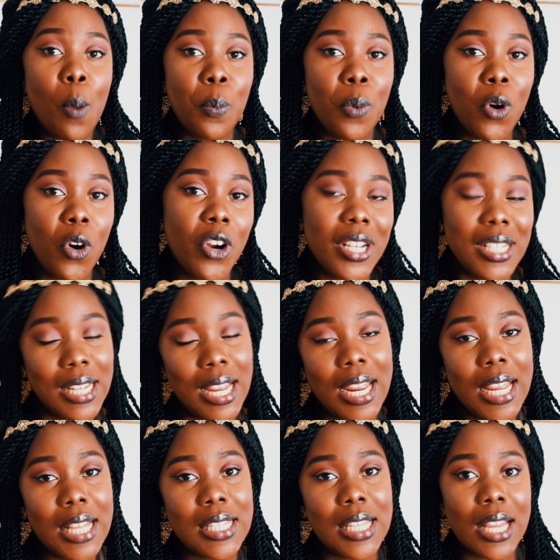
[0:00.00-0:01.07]
Poor
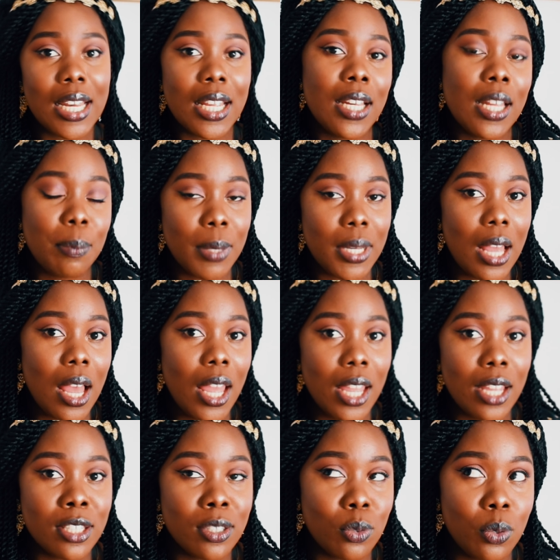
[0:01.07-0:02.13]
diet can inhibit our
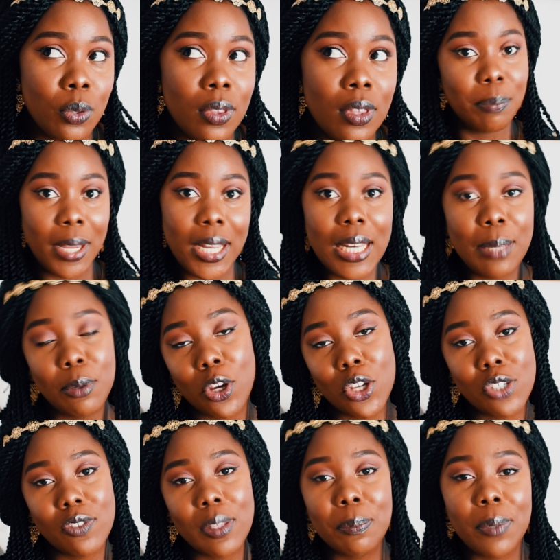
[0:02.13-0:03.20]
hair's growth, mainly
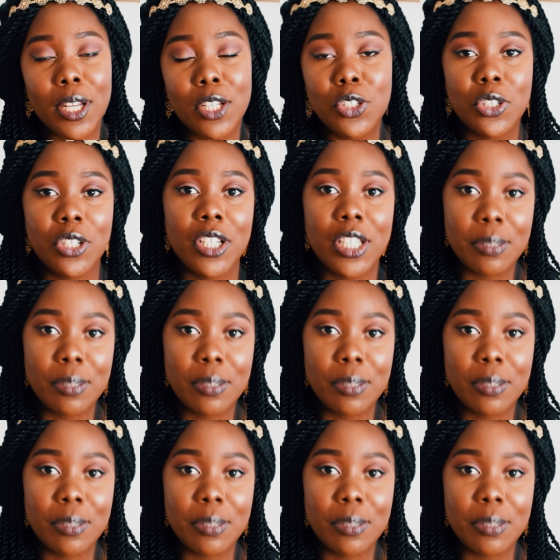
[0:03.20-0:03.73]
because of the blood sugar